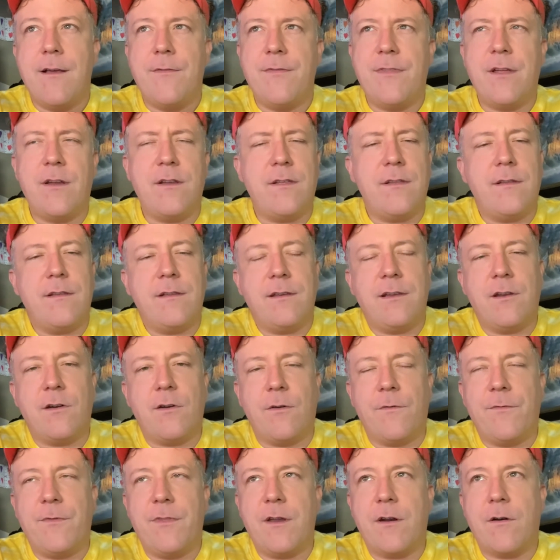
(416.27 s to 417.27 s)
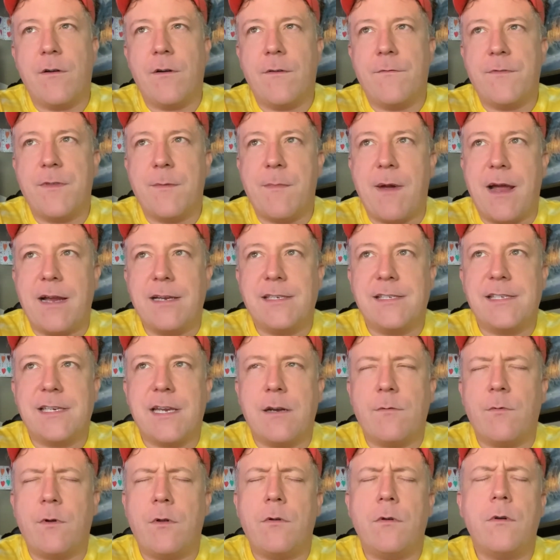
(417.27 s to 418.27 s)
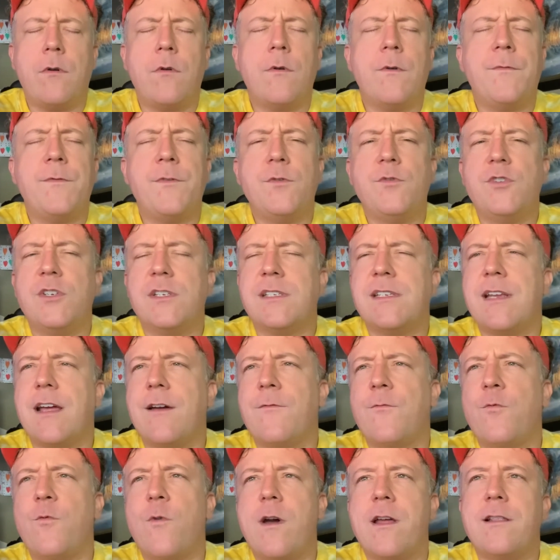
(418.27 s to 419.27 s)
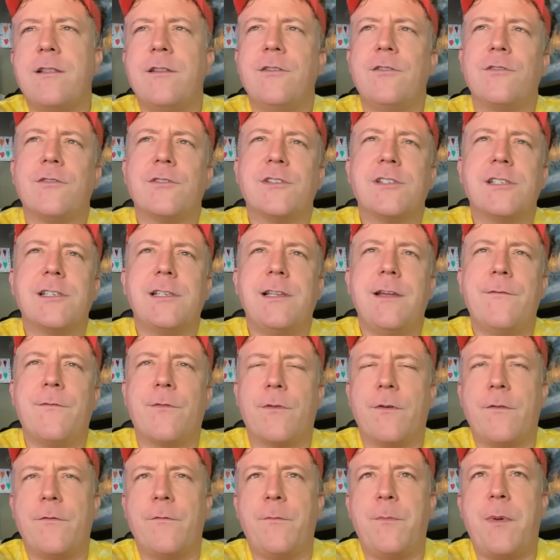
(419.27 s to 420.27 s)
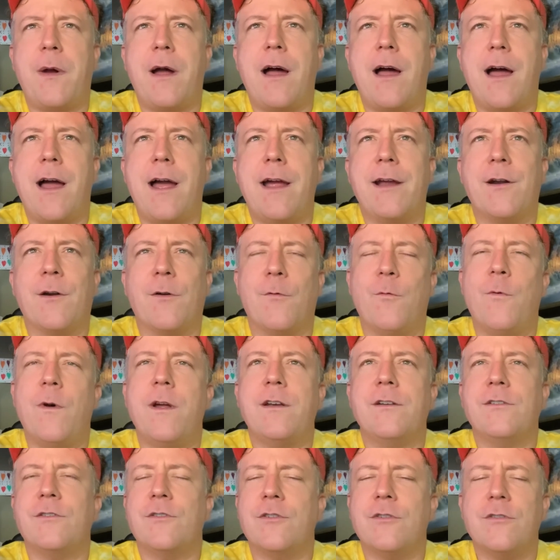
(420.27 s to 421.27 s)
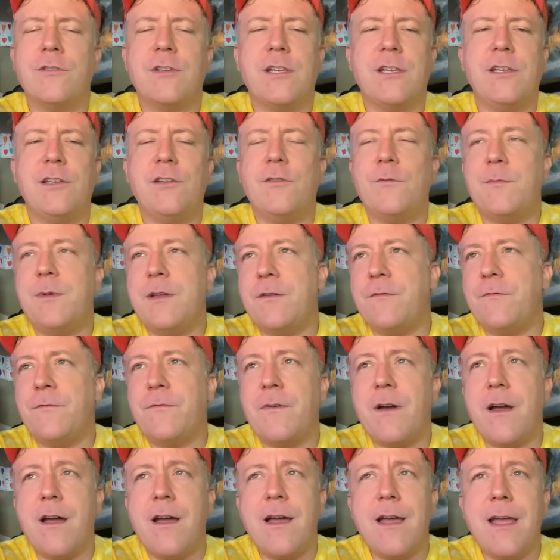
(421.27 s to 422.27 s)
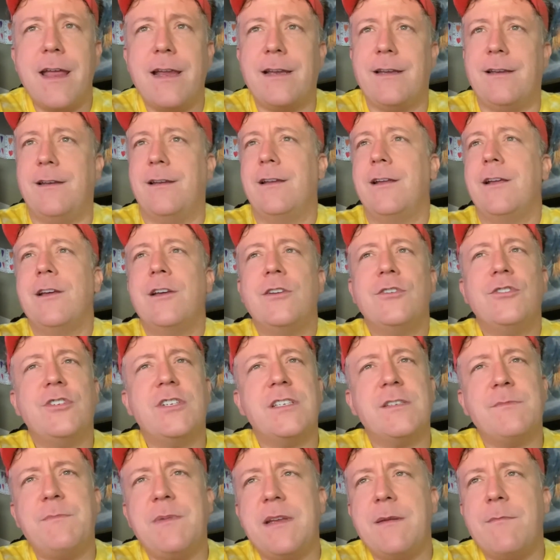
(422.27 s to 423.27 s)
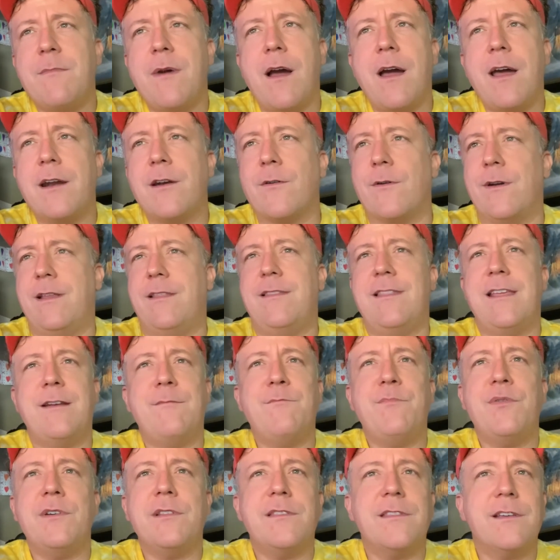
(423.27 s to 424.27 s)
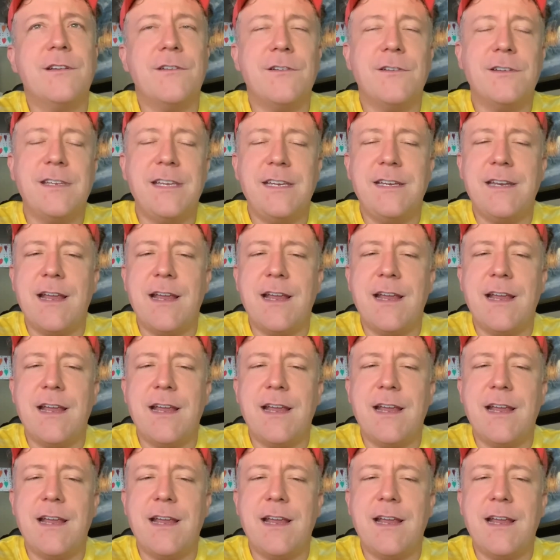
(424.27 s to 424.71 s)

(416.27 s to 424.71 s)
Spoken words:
They're of the mindset, well, if you just have one little sliver of pie or one cookie, you'll be fine. Just be moderate and then put the cookie